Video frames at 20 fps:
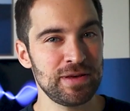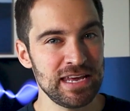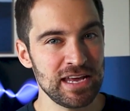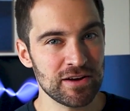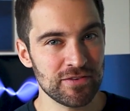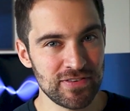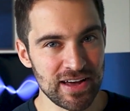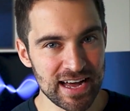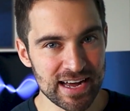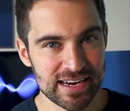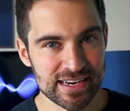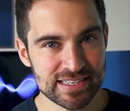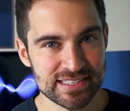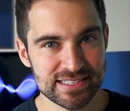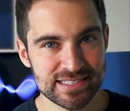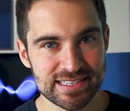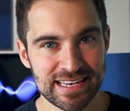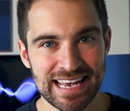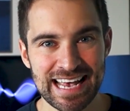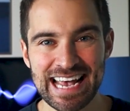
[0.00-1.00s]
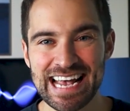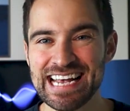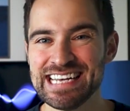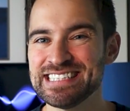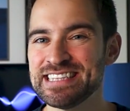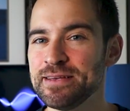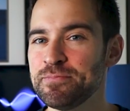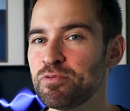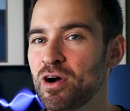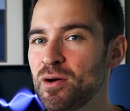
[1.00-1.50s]
p of x
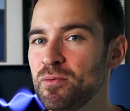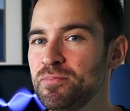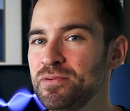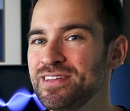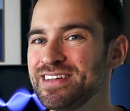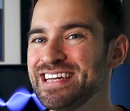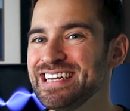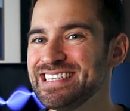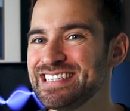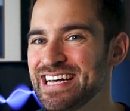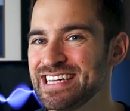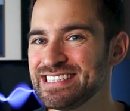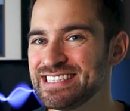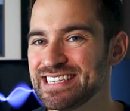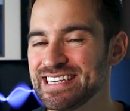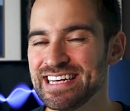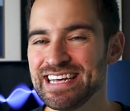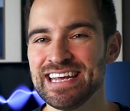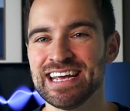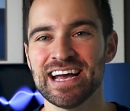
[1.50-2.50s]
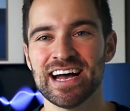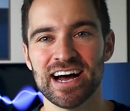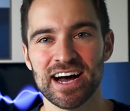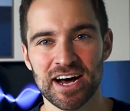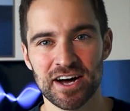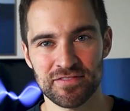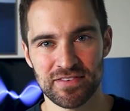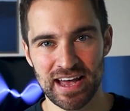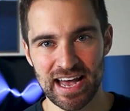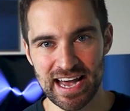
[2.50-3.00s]
is the probability density
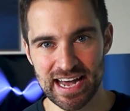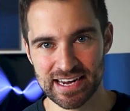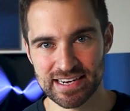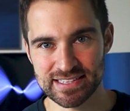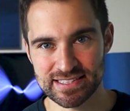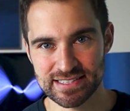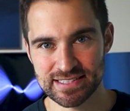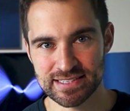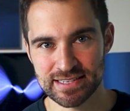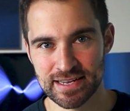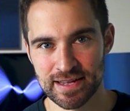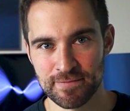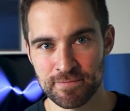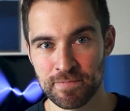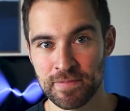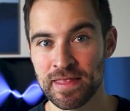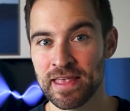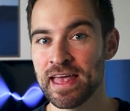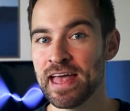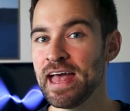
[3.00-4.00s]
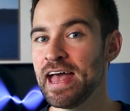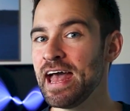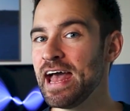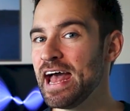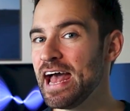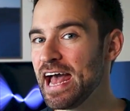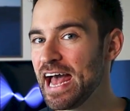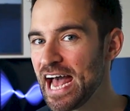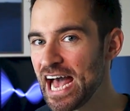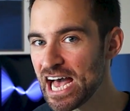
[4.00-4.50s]
of x.
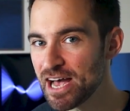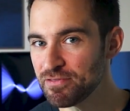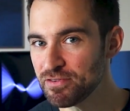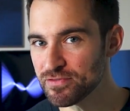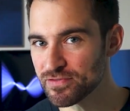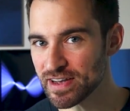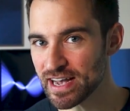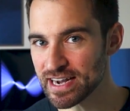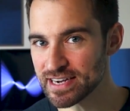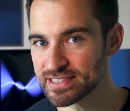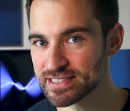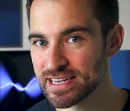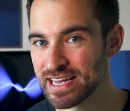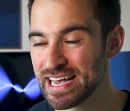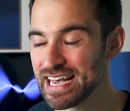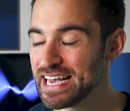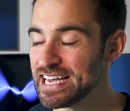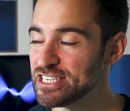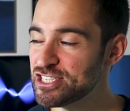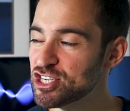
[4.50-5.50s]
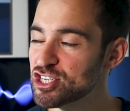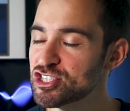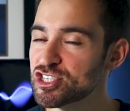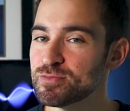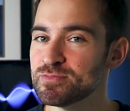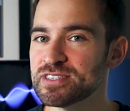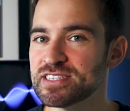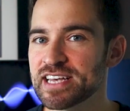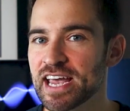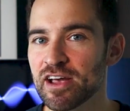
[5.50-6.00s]
f of x is just
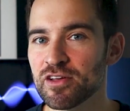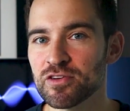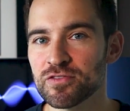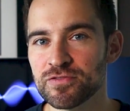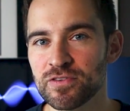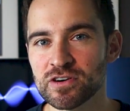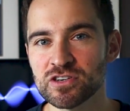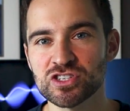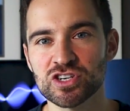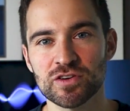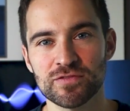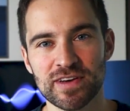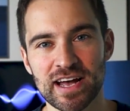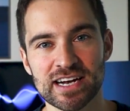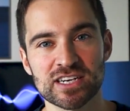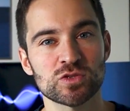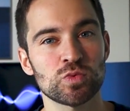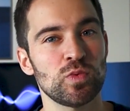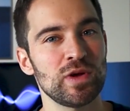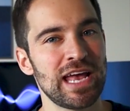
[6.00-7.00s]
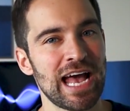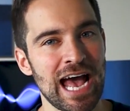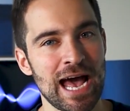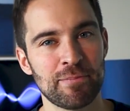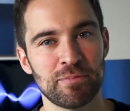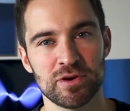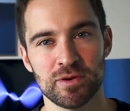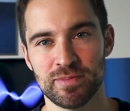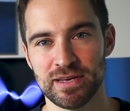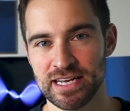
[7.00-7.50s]
some scalar function of x we
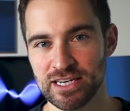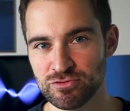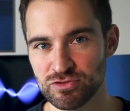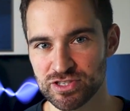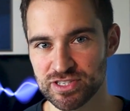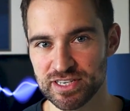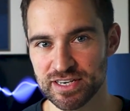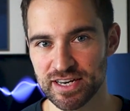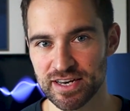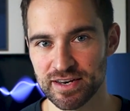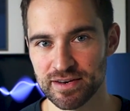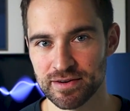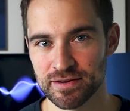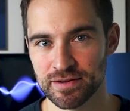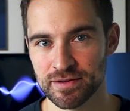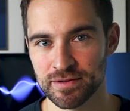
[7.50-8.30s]
happen to be interested in.